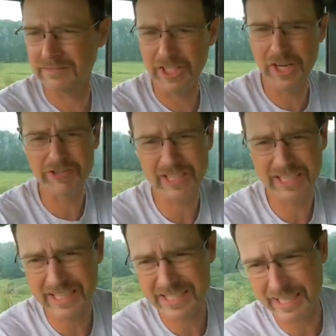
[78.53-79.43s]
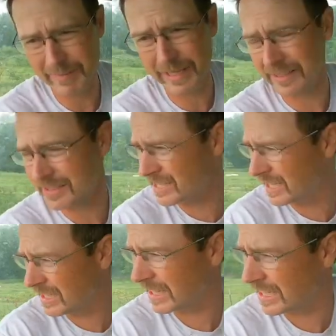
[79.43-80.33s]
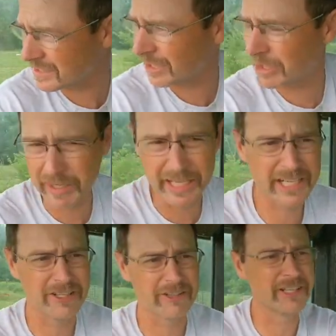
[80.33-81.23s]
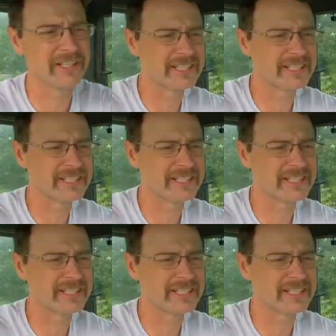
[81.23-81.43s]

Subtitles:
Usually this is about 10 days later we like to start cutting the